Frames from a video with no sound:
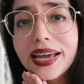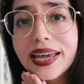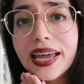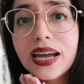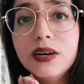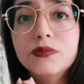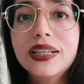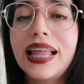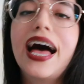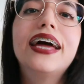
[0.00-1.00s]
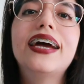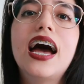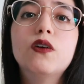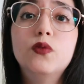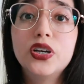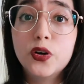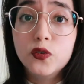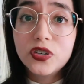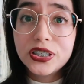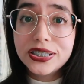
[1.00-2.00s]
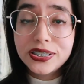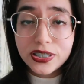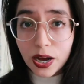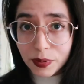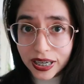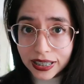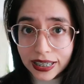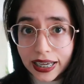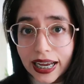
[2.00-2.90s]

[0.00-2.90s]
I am glad I went over this topic,